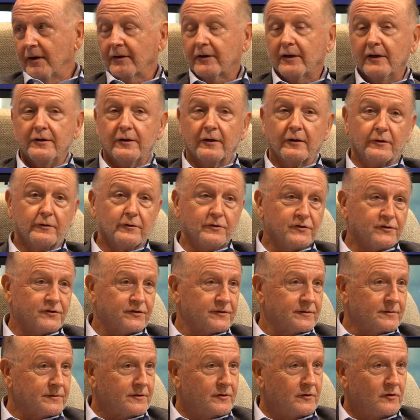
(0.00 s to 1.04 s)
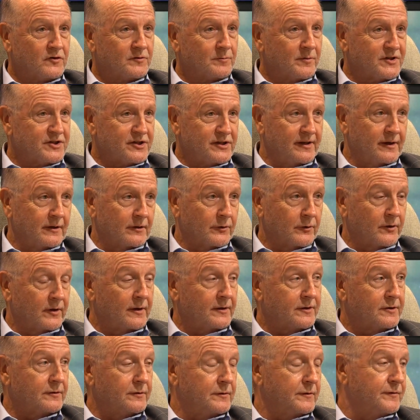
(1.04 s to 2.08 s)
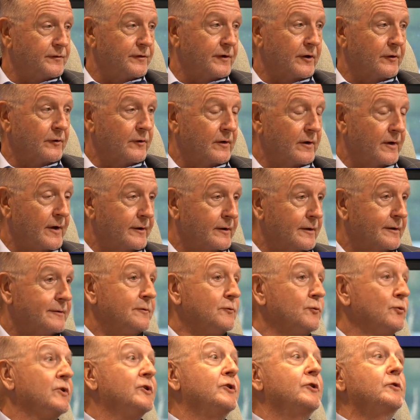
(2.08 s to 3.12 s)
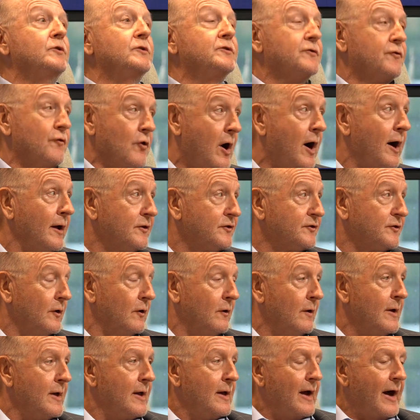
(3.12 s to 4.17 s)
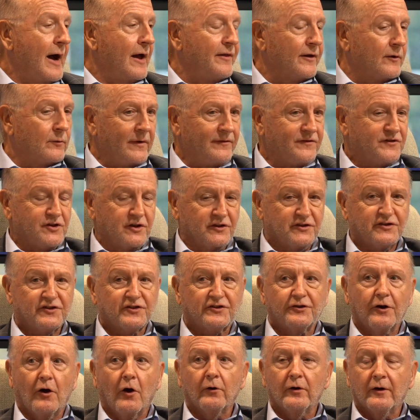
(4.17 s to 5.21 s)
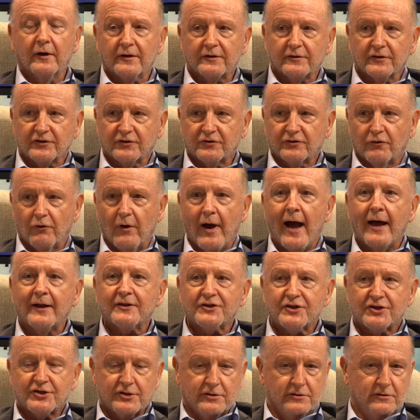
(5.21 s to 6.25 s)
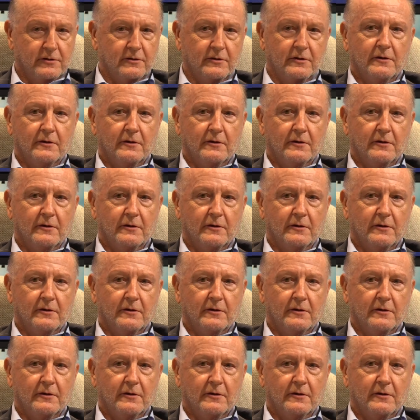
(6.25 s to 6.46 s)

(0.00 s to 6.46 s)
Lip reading: Can you use machine learning to figure out how to reduce fraud? So I think we've just started to scratch,